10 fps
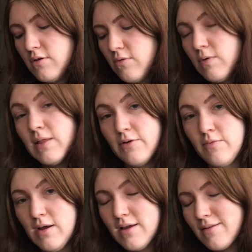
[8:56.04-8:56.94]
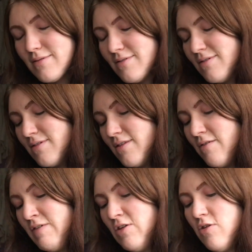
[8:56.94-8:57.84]
We learn why
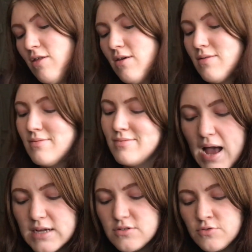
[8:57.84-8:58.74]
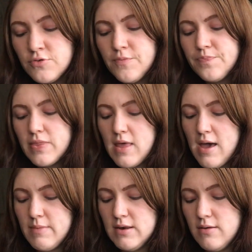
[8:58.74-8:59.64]
eventually. I don't know, I
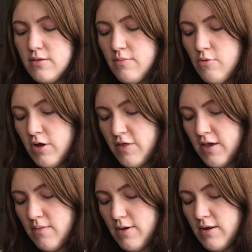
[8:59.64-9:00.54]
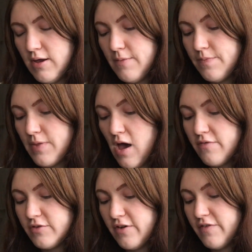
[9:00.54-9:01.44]
mean, the more I think about it
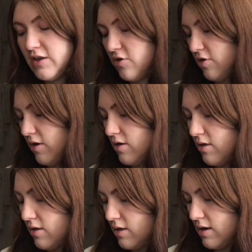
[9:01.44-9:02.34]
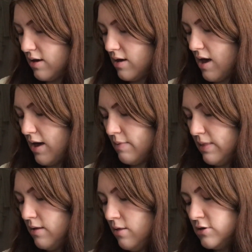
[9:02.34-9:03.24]
after I finished it, I'm a
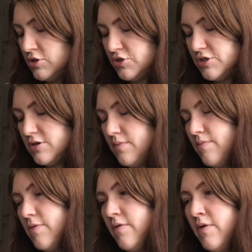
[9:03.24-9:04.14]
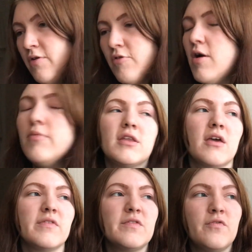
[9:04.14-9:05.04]
little unsure whether or not I
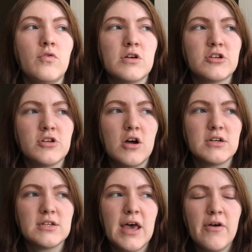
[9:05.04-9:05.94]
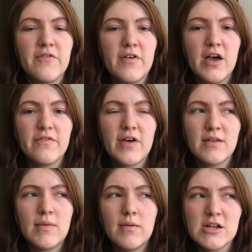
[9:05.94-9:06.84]
give it 4 stars out of 5. I'd
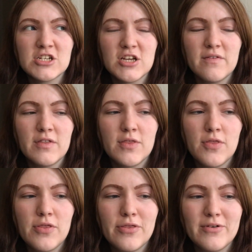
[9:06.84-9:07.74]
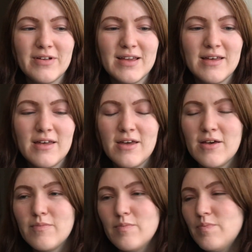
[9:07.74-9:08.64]
maybe actually give it 3,
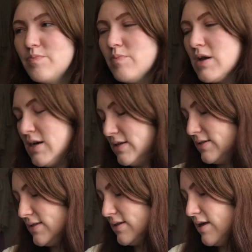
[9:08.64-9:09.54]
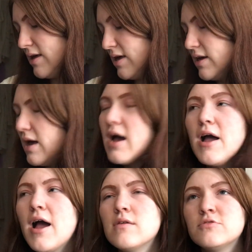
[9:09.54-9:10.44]
because
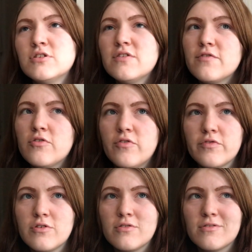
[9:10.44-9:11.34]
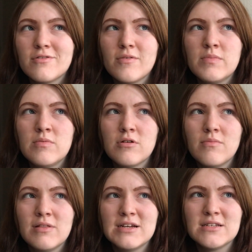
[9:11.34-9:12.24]
I was reading a few reviews and some people
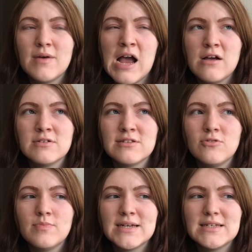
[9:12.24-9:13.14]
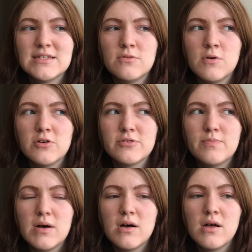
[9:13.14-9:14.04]
complained about how slow paced it was,
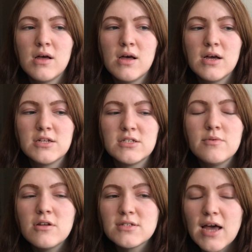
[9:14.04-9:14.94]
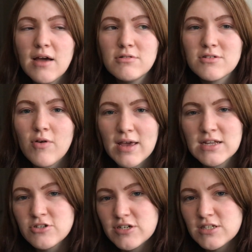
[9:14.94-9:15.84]
but to be honest, I was quite
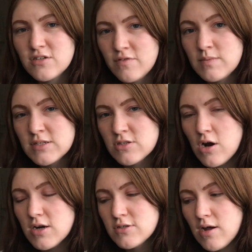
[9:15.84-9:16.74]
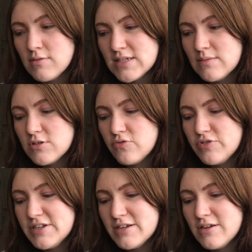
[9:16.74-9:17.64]
interested from the start, so I was able to
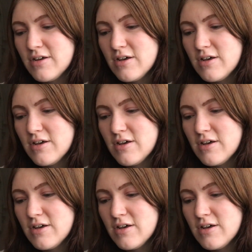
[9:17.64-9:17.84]
read it.